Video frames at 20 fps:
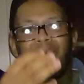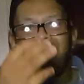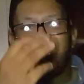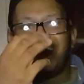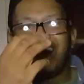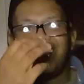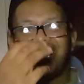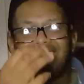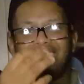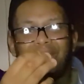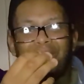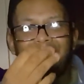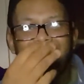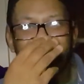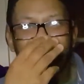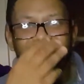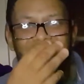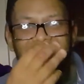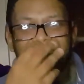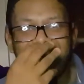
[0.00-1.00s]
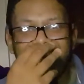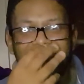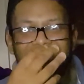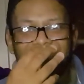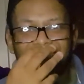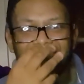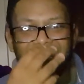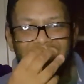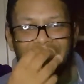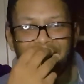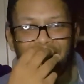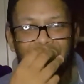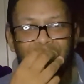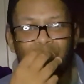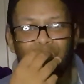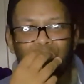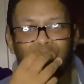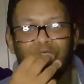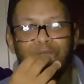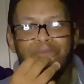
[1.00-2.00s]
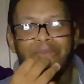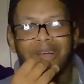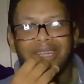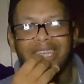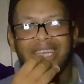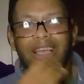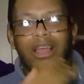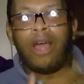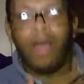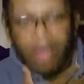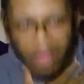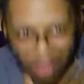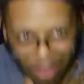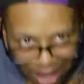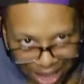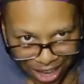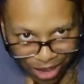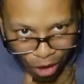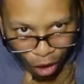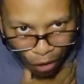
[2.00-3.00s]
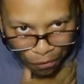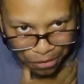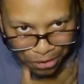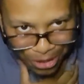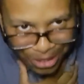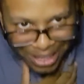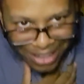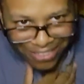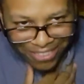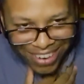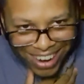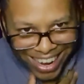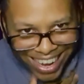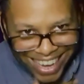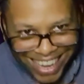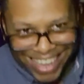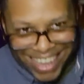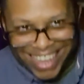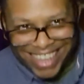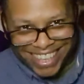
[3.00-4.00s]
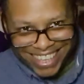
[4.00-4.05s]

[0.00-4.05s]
where Goatsu's eating on another fortune bun, he coughs on it, right?